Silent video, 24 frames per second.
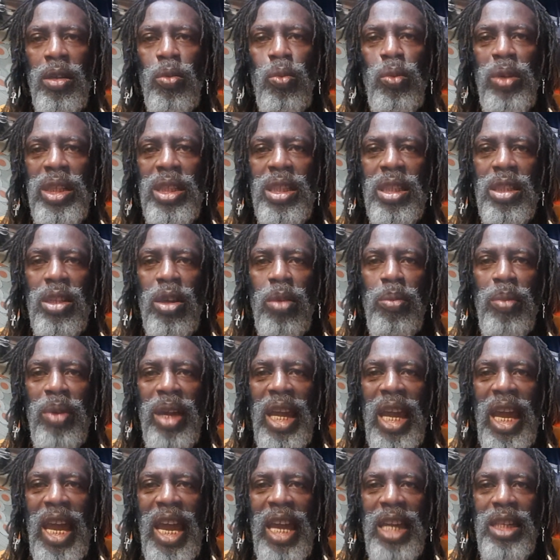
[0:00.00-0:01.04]
with some
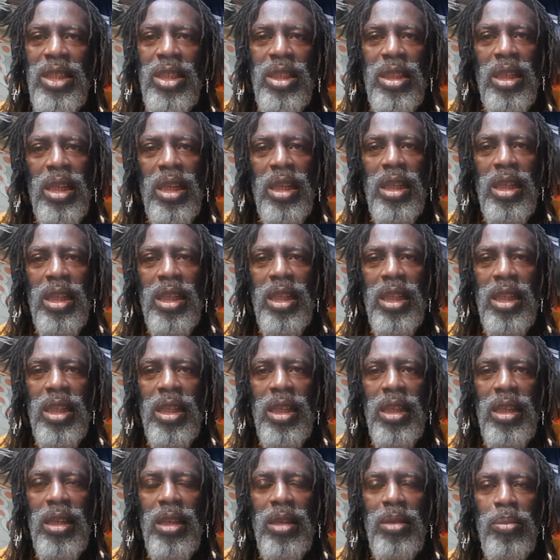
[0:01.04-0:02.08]
ancient
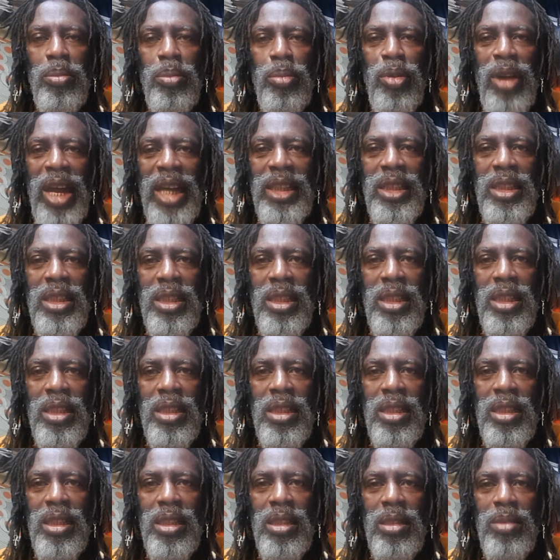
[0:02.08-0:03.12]

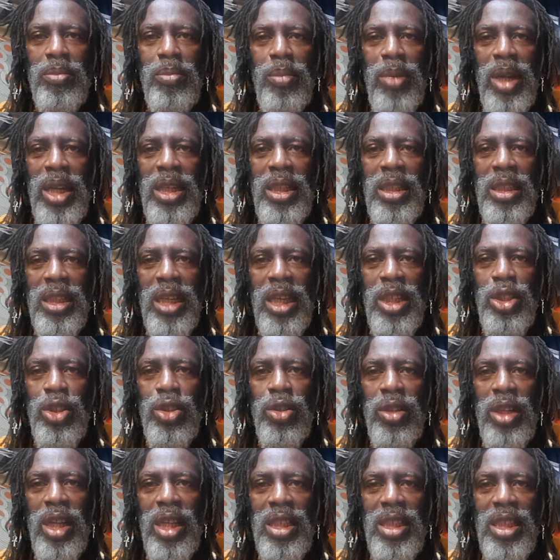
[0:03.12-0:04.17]
practices,
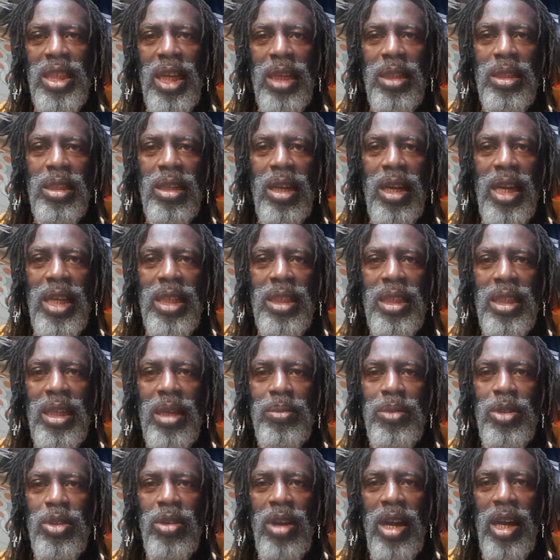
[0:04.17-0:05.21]
meditation, etc.,
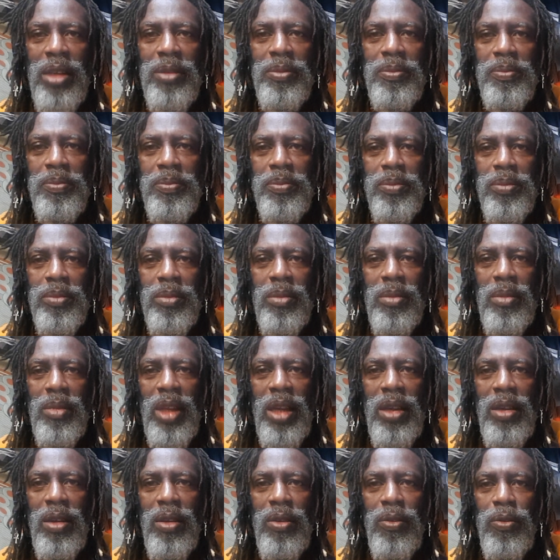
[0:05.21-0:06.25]
etc.
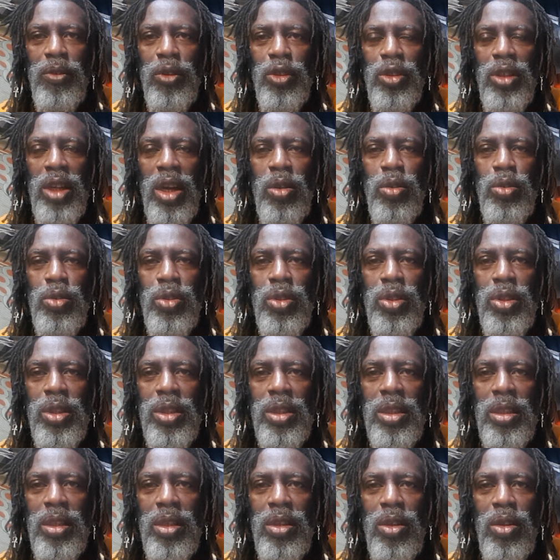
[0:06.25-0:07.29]
For those
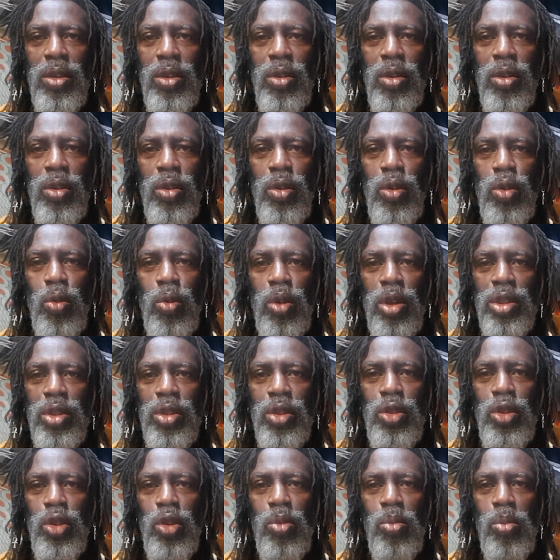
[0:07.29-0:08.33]
who want
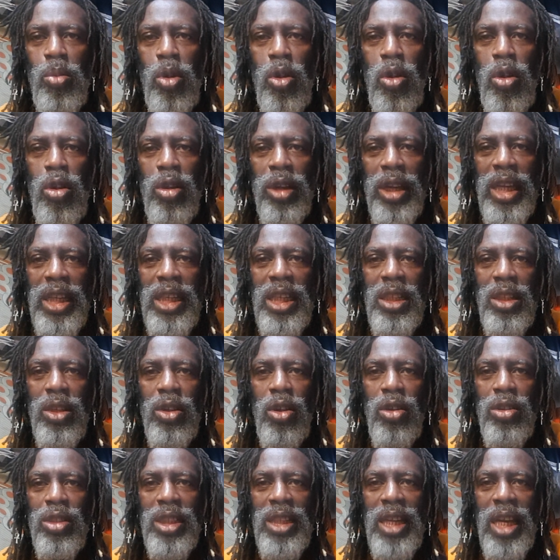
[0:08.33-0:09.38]
to do more, get in
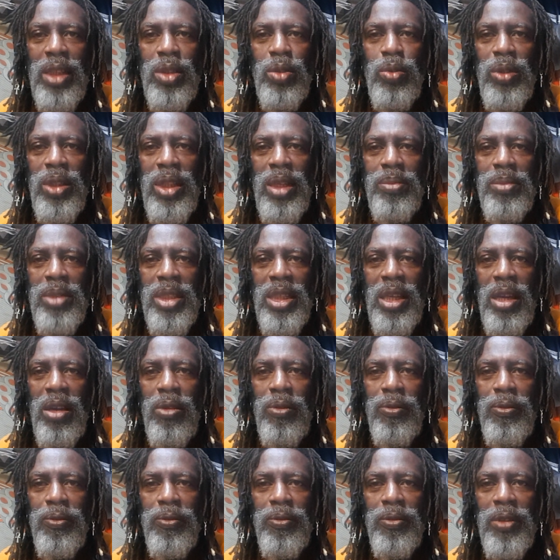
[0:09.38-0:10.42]
contact with
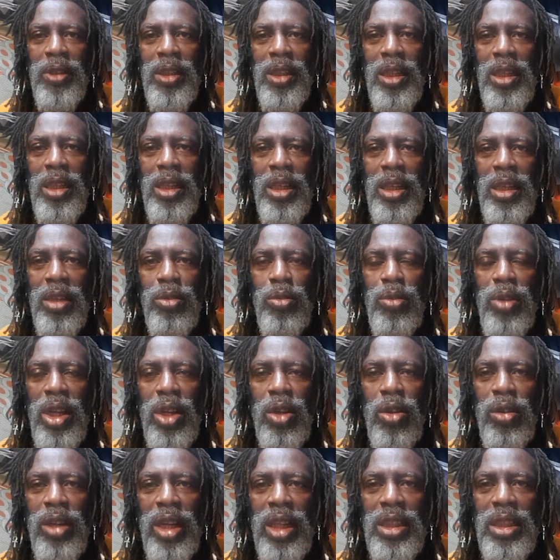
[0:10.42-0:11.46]
themselves,
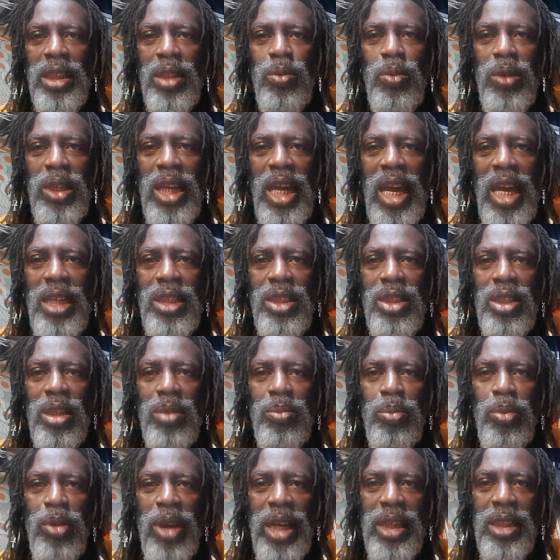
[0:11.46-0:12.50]
reconnecting with
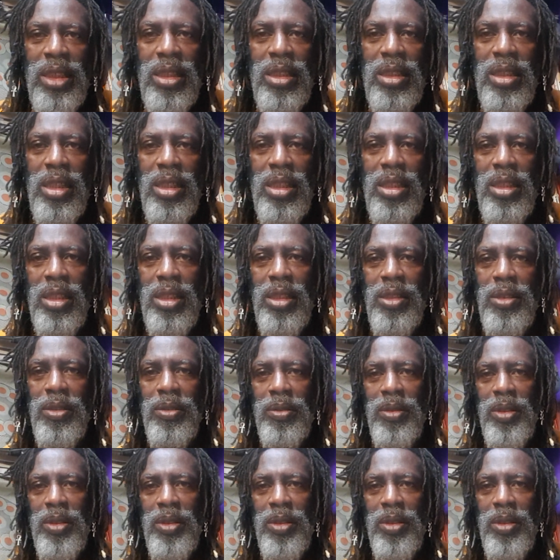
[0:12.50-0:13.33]
ancient practices.